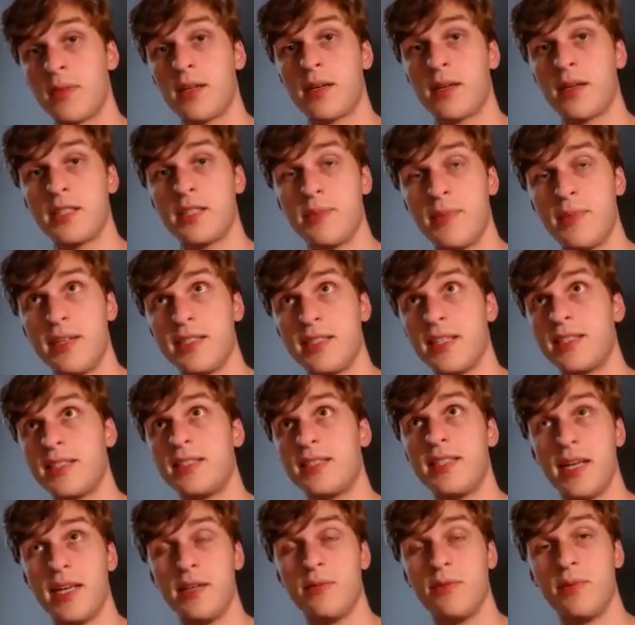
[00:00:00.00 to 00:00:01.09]
customize and
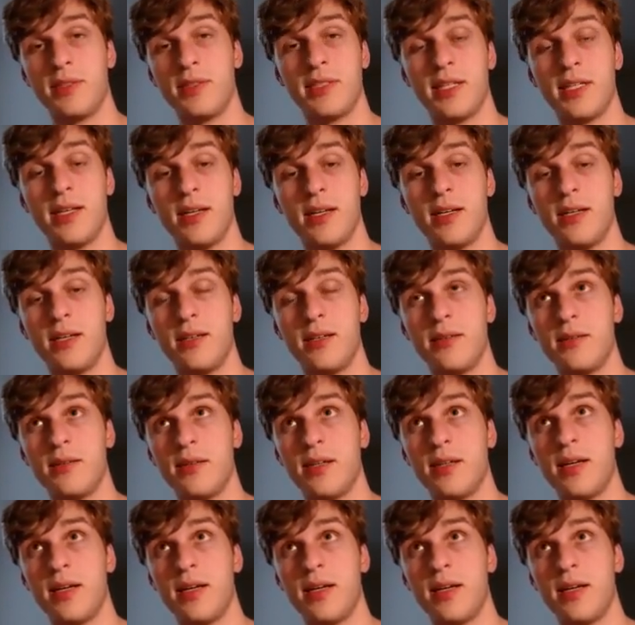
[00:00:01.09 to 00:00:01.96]
extend what's uh,